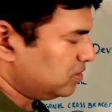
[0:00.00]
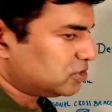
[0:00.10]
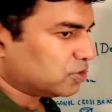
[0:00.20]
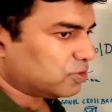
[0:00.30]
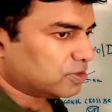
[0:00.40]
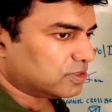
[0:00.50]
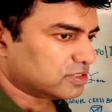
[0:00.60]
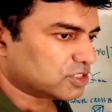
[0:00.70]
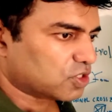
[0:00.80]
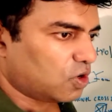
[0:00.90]
So this
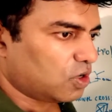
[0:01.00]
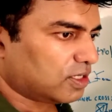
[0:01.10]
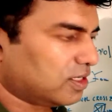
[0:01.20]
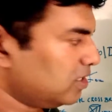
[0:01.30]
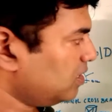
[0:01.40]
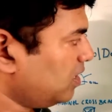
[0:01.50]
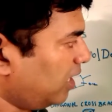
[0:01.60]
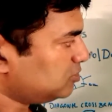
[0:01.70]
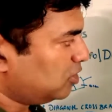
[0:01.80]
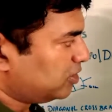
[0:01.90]
is called
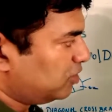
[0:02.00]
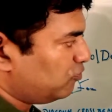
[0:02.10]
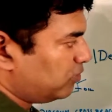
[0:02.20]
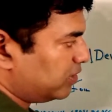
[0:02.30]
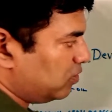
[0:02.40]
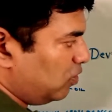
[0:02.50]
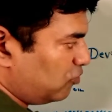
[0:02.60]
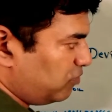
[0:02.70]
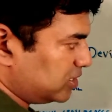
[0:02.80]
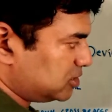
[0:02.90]
isolated footing or
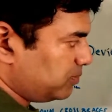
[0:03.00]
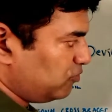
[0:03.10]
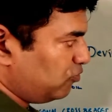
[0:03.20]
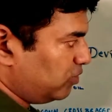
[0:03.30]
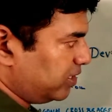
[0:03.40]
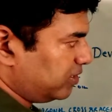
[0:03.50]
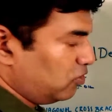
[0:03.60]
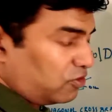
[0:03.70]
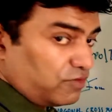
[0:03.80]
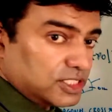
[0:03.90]
flexible
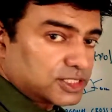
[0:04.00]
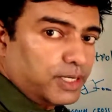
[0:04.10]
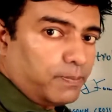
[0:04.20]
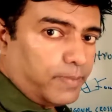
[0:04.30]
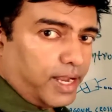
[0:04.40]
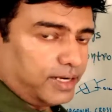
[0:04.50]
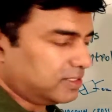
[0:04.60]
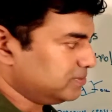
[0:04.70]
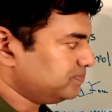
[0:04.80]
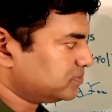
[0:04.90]
pad,
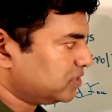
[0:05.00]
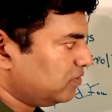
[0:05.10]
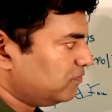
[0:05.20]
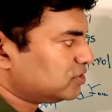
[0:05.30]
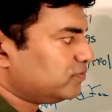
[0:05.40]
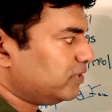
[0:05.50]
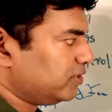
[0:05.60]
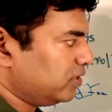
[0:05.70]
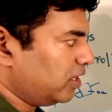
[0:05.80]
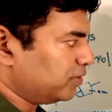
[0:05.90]
which we
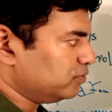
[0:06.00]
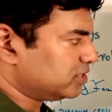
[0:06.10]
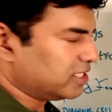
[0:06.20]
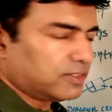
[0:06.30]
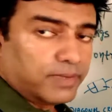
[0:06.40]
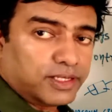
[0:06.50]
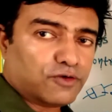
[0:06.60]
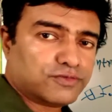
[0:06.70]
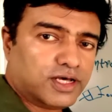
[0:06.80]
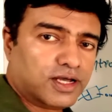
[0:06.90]
are using in many
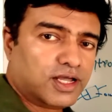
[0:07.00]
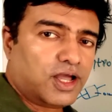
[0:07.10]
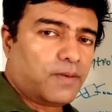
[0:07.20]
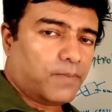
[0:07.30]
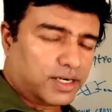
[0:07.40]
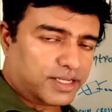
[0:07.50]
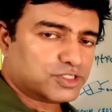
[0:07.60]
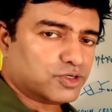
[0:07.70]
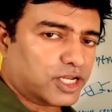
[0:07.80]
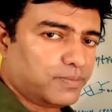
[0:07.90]
of the
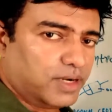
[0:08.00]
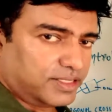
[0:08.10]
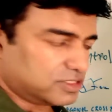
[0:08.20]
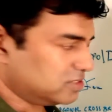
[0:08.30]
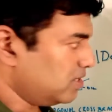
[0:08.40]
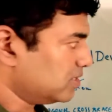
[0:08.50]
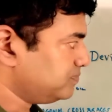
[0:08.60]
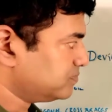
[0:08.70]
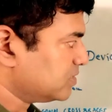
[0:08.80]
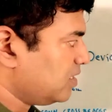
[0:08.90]
multi-story buildings.
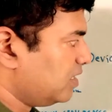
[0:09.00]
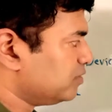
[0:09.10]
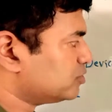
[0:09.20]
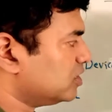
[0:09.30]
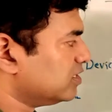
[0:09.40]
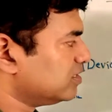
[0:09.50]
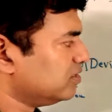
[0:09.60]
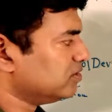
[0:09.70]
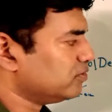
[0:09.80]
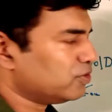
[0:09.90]
And
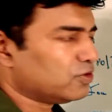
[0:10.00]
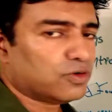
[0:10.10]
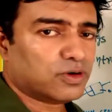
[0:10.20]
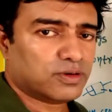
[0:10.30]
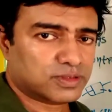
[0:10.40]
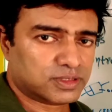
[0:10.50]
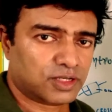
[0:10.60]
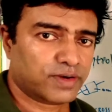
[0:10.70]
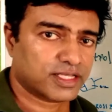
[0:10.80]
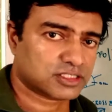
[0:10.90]
usually,
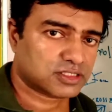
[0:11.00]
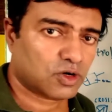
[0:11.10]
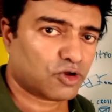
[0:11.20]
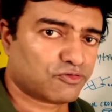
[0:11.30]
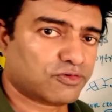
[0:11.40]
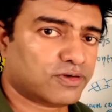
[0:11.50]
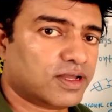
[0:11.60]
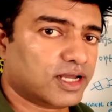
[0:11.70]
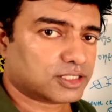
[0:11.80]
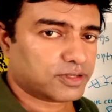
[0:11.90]
nowadays a lot of
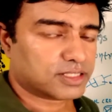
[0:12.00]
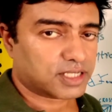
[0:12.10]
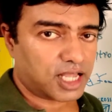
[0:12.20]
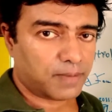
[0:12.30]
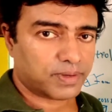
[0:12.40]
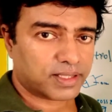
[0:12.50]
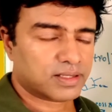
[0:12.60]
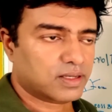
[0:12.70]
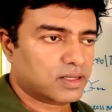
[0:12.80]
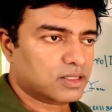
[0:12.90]
earthquakes are
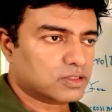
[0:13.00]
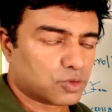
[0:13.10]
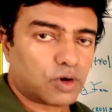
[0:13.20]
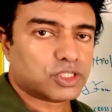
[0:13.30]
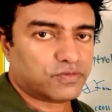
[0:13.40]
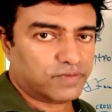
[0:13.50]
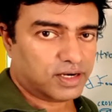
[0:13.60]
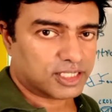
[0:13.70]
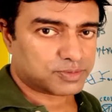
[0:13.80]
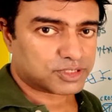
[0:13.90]
happening throughout the
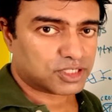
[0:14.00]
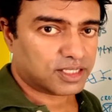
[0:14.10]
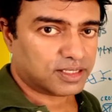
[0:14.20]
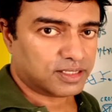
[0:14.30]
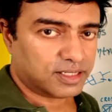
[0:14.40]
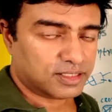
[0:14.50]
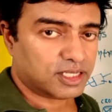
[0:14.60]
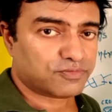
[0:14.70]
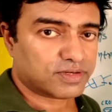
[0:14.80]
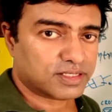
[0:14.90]
world, especially in India.
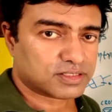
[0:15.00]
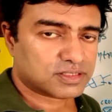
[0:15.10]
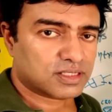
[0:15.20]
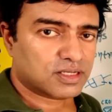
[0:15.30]
If it is,